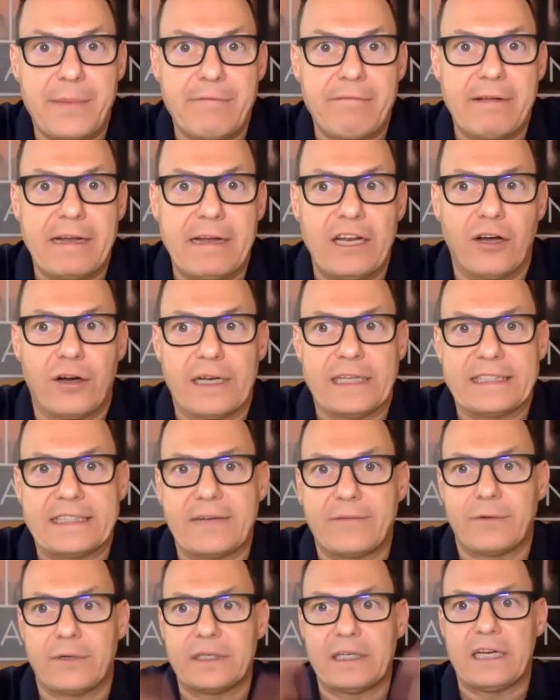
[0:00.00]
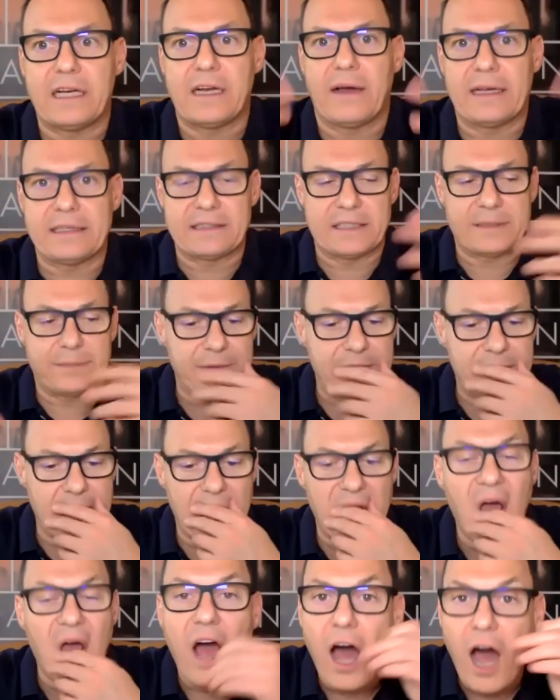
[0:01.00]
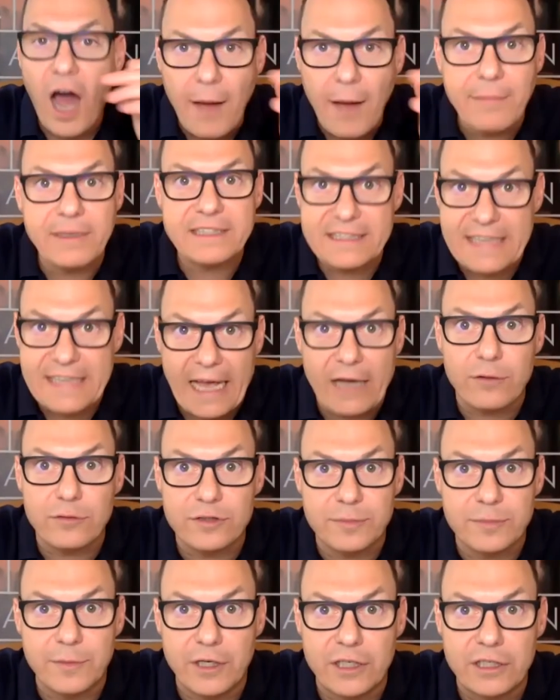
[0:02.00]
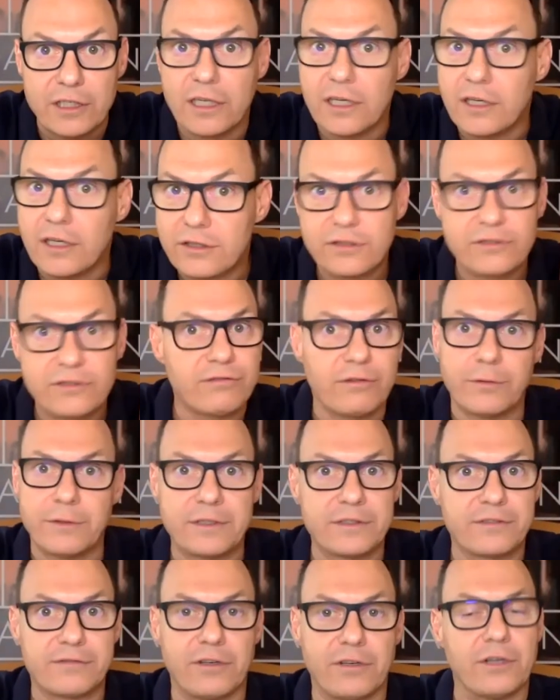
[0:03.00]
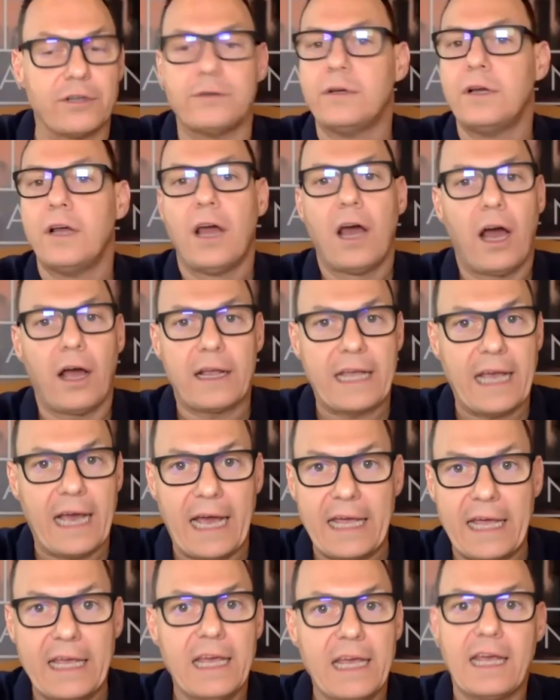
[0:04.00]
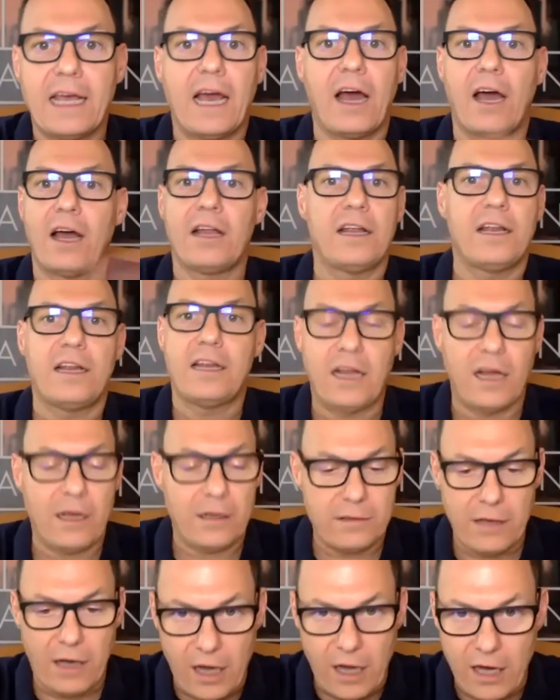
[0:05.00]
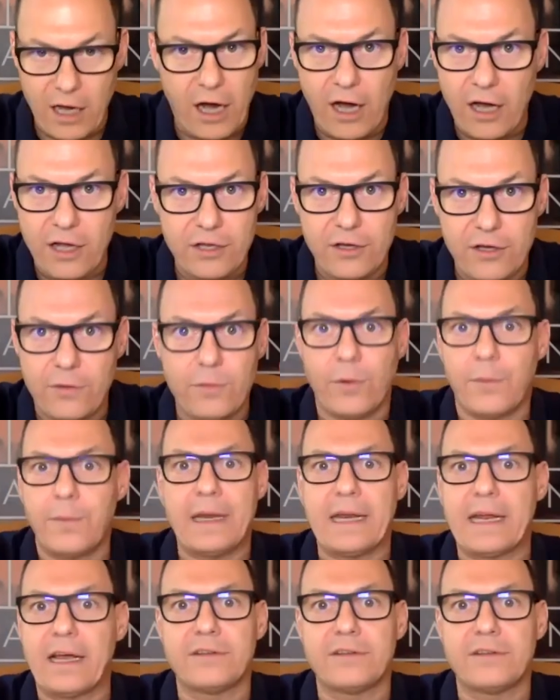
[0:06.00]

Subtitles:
really honest. Everyone has this perception. I'm a salesman through and through. Okay, you want me to go